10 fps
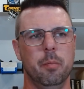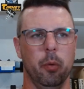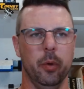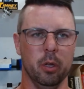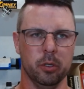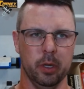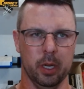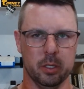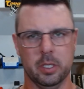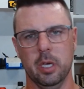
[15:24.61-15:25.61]
But we can also
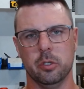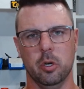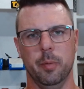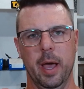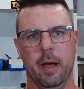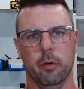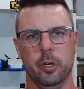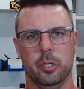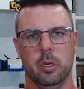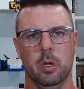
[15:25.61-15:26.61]
get a skills group
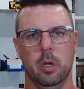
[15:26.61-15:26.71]
average,